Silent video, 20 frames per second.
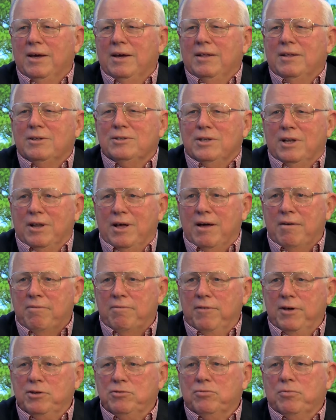There's a lot of
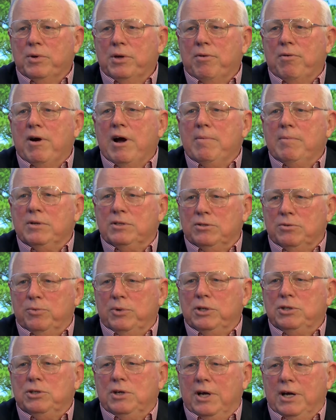federal requirements of
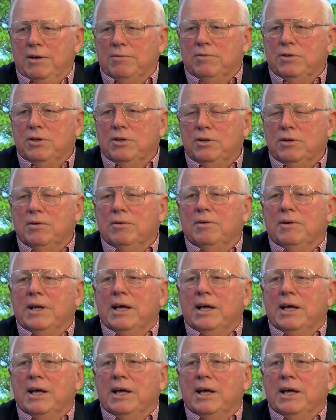what you have to do.